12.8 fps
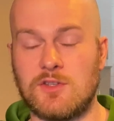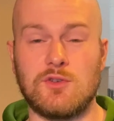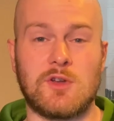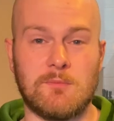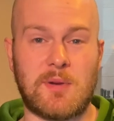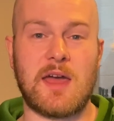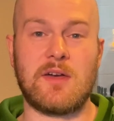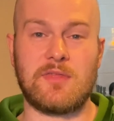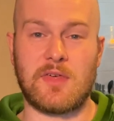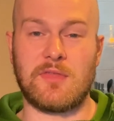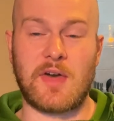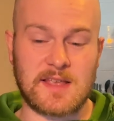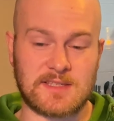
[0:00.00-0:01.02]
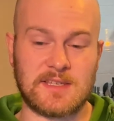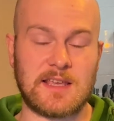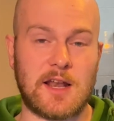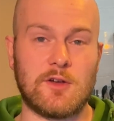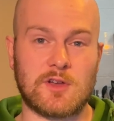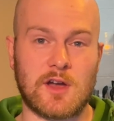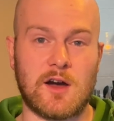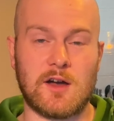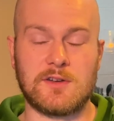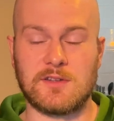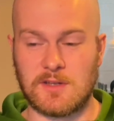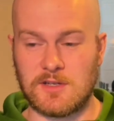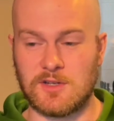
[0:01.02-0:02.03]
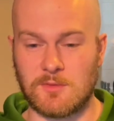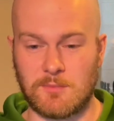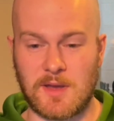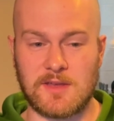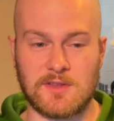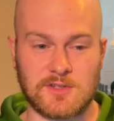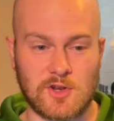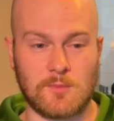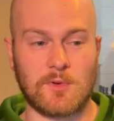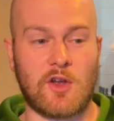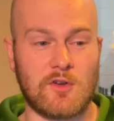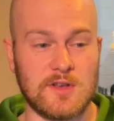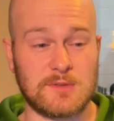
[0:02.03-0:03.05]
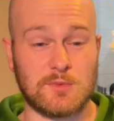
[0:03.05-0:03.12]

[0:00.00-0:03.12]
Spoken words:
you compare that's a yellow card and you compare that Tom Curry's,